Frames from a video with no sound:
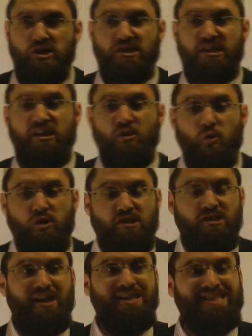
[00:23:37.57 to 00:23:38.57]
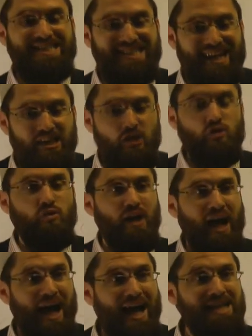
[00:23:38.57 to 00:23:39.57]
it's in order to understand the
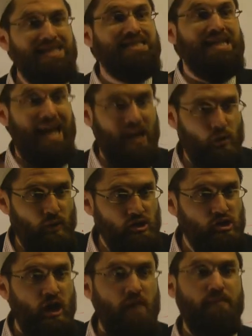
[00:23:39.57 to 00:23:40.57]
Quran's language,